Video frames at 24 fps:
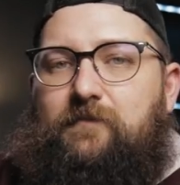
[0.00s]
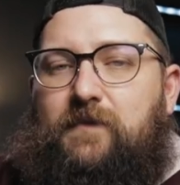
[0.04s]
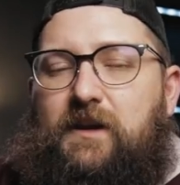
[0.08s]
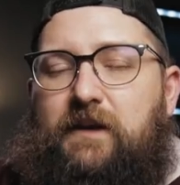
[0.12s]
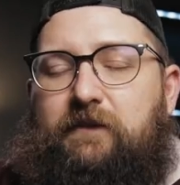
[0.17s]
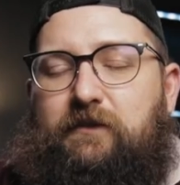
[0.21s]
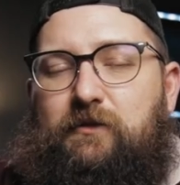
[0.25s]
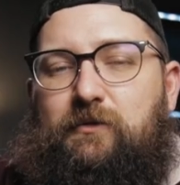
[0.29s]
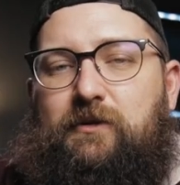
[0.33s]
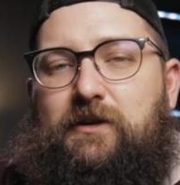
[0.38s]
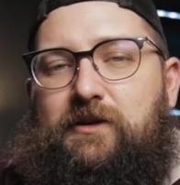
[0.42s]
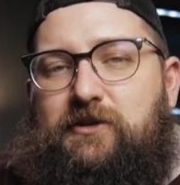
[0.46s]

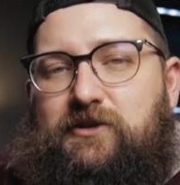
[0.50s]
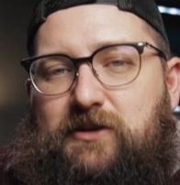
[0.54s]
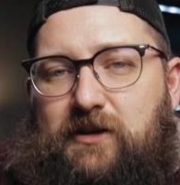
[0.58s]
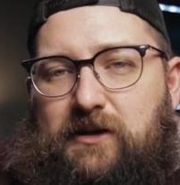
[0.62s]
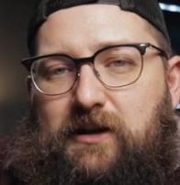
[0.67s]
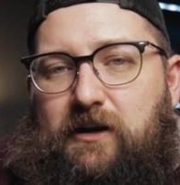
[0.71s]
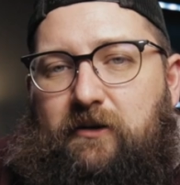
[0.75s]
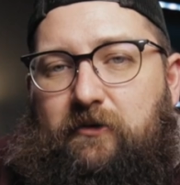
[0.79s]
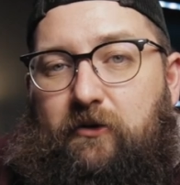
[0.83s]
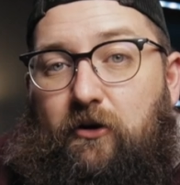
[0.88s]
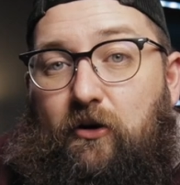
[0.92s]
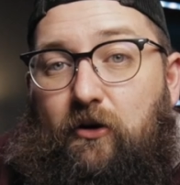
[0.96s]
If you want to
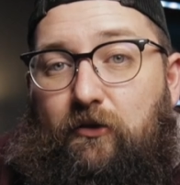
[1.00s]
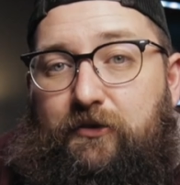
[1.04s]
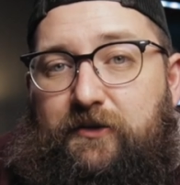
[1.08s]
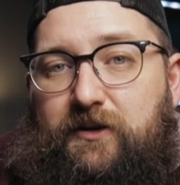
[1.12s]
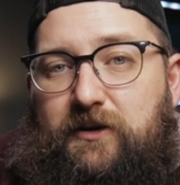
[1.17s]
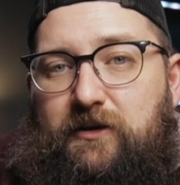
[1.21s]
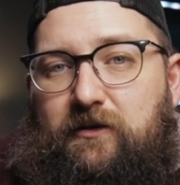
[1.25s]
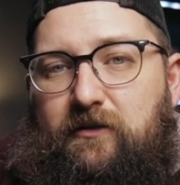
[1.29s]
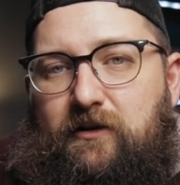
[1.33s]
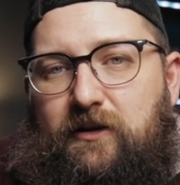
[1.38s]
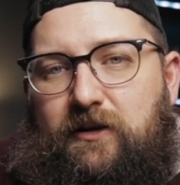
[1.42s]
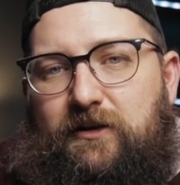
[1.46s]
check out all the
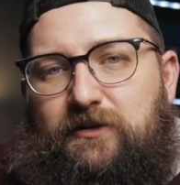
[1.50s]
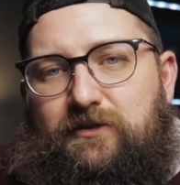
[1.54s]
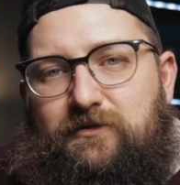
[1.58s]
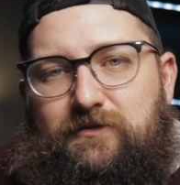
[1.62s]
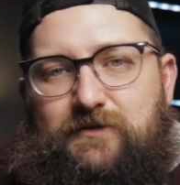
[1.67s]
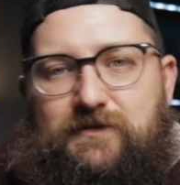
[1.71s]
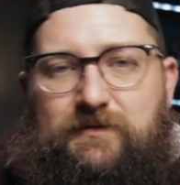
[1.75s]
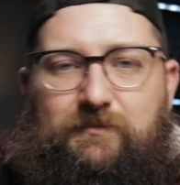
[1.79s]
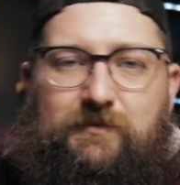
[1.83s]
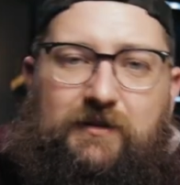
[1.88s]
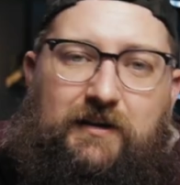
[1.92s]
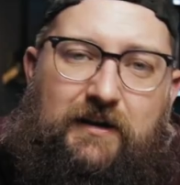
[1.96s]
gear I
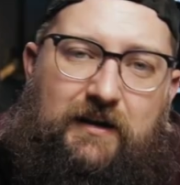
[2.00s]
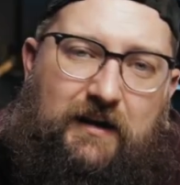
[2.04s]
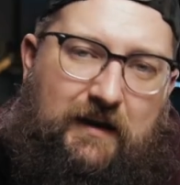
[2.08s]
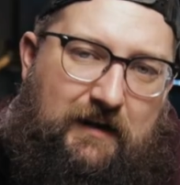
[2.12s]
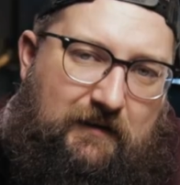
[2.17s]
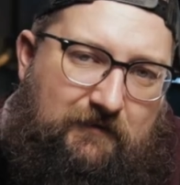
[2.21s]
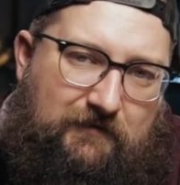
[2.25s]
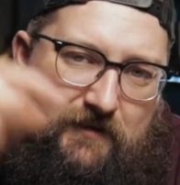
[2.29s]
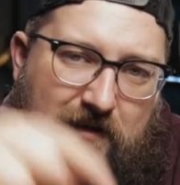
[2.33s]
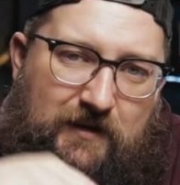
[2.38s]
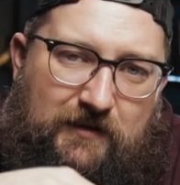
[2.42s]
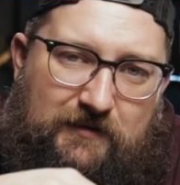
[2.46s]
use, I'm going to
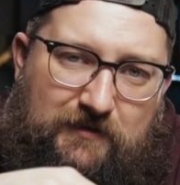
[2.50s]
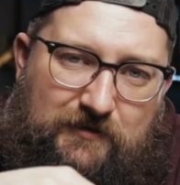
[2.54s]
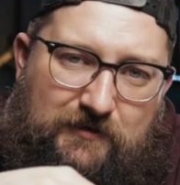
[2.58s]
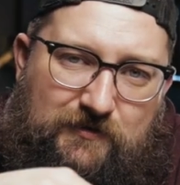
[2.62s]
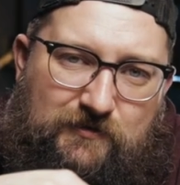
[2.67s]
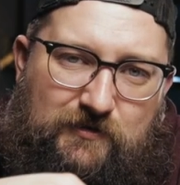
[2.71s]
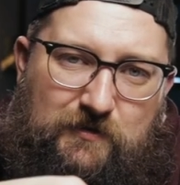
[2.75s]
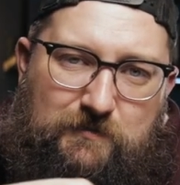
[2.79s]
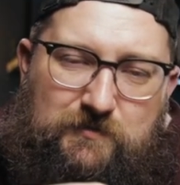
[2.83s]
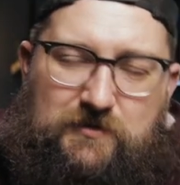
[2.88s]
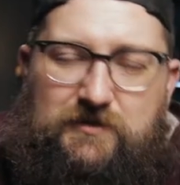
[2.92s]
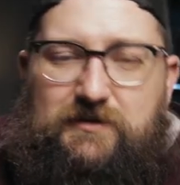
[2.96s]
have that in the
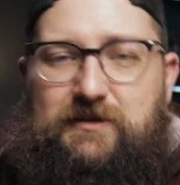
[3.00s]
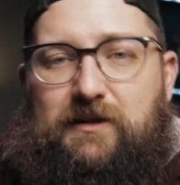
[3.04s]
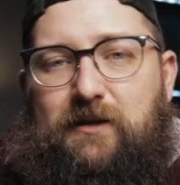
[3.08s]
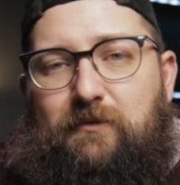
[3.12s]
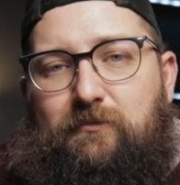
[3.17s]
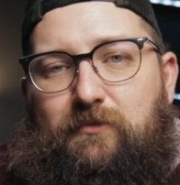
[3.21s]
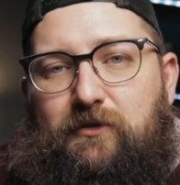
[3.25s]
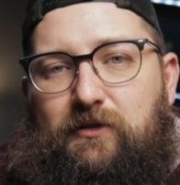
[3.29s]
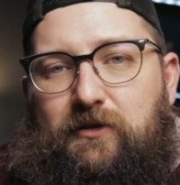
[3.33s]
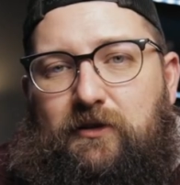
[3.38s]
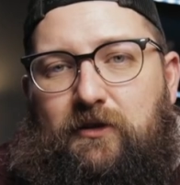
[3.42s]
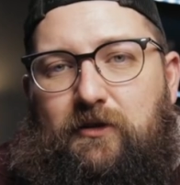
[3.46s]
description down
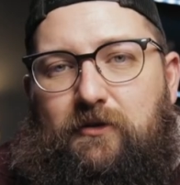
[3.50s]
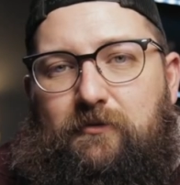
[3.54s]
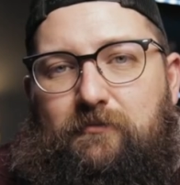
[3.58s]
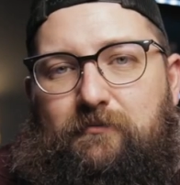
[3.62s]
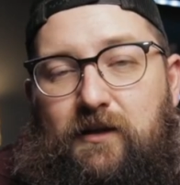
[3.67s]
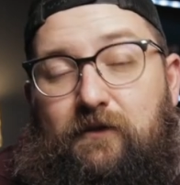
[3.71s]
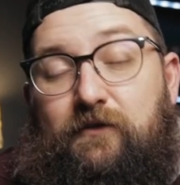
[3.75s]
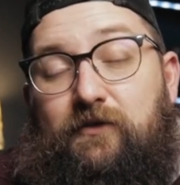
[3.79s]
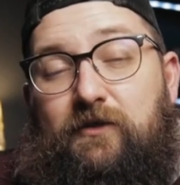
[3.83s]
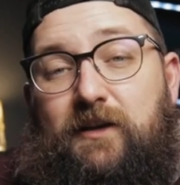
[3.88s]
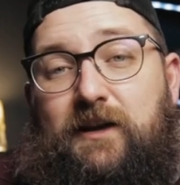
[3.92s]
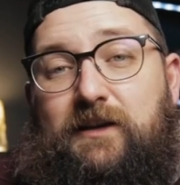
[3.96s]
below.
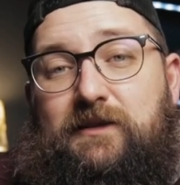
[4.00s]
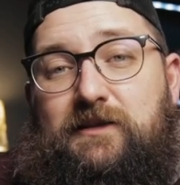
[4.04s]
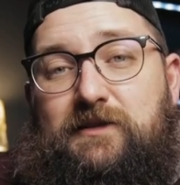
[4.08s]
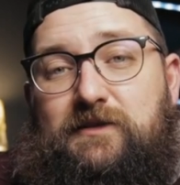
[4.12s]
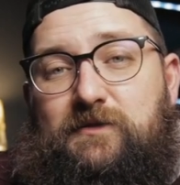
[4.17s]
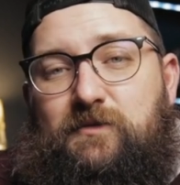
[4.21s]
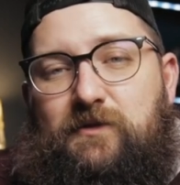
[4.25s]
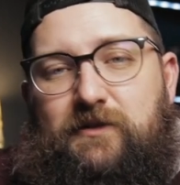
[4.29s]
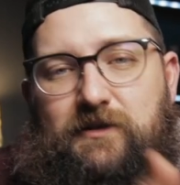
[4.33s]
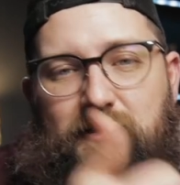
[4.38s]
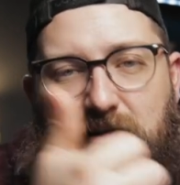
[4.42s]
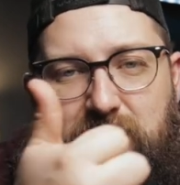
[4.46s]
If you like this
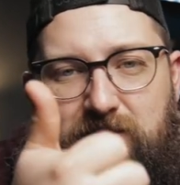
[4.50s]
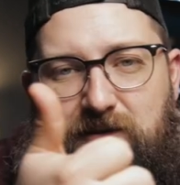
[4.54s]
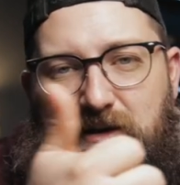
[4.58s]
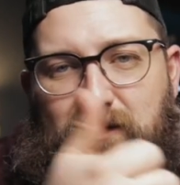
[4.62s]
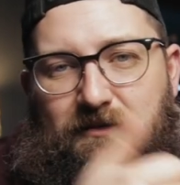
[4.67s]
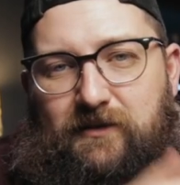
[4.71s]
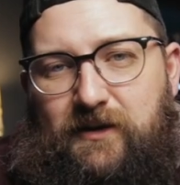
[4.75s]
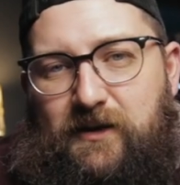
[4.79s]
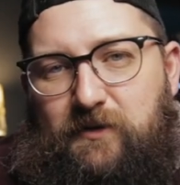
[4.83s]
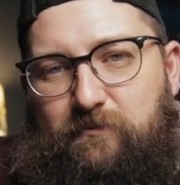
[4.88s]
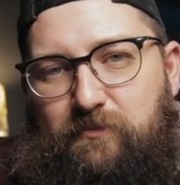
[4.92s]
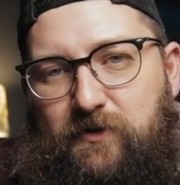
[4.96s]
one, hit that
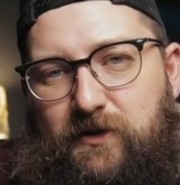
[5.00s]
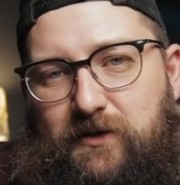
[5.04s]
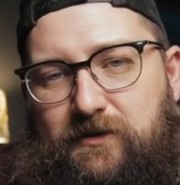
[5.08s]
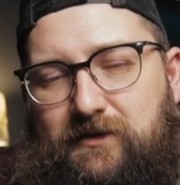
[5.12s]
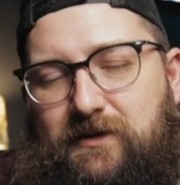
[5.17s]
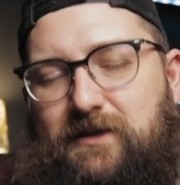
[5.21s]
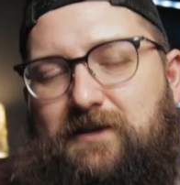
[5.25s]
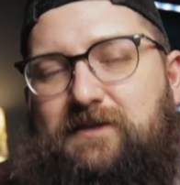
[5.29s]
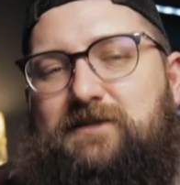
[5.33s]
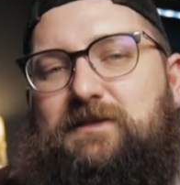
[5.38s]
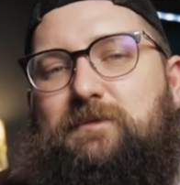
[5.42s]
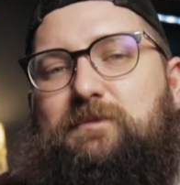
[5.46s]
like button,
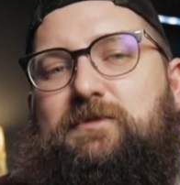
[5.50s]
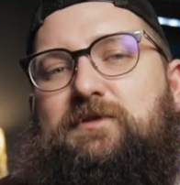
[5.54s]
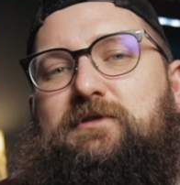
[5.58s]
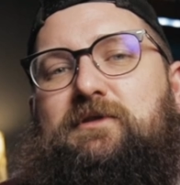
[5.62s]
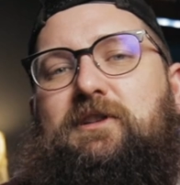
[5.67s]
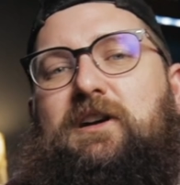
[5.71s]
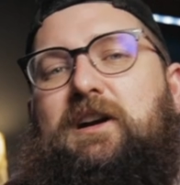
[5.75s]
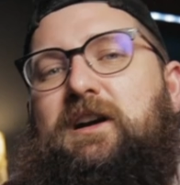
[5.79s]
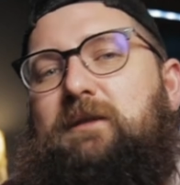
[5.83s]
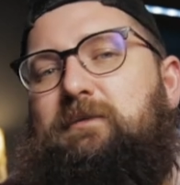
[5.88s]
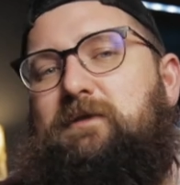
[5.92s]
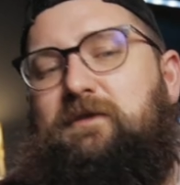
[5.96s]
hit
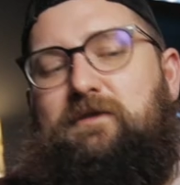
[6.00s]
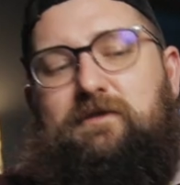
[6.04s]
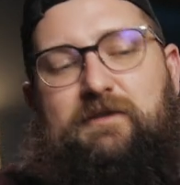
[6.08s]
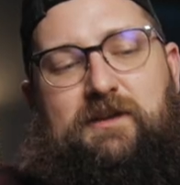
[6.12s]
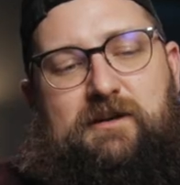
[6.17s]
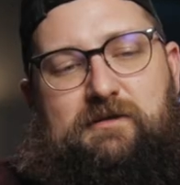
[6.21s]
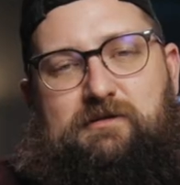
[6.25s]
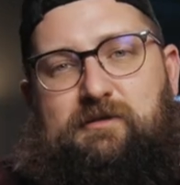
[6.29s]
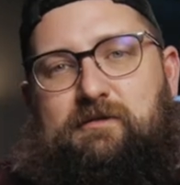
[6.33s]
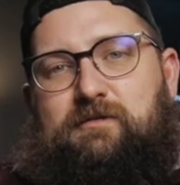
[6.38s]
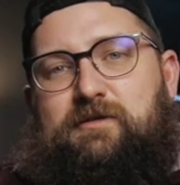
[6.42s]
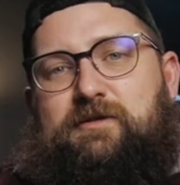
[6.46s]
subscribe if you
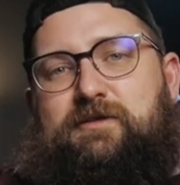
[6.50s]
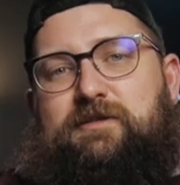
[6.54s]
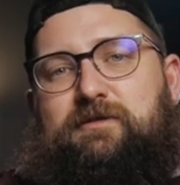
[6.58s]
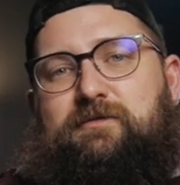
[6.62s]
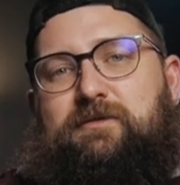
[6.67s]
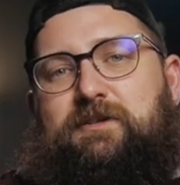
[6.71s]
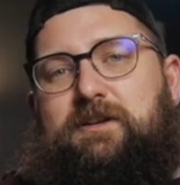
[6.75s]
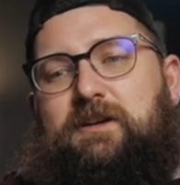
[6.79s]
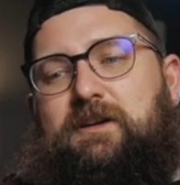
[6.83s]
like what we're doing